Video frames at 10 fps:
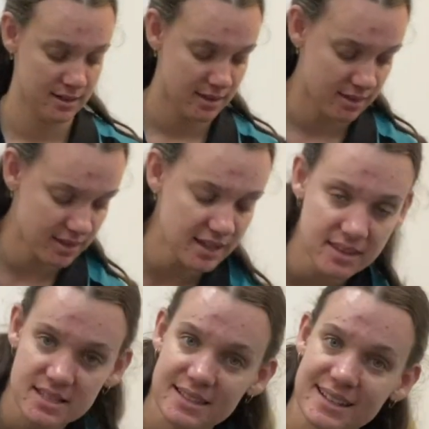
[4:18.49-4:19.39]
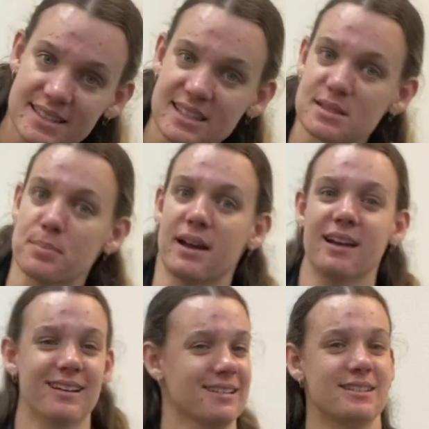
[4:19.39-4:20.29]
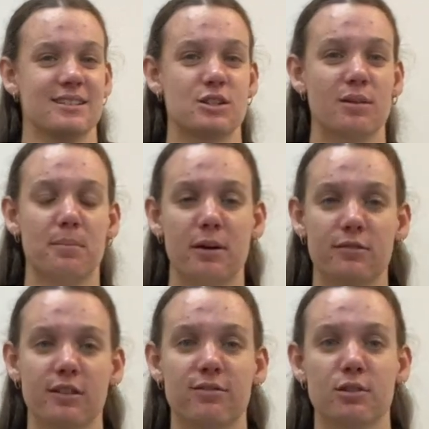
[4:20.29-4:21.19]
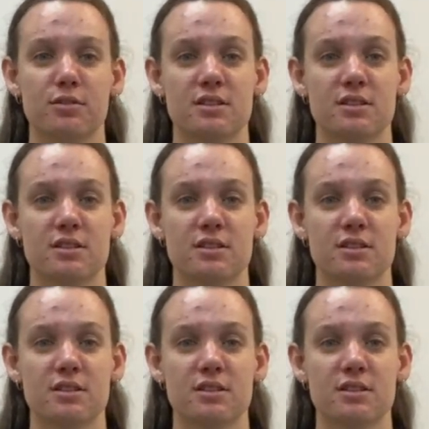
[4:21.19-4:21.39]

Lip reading: Then this links us back to our pelvic floor,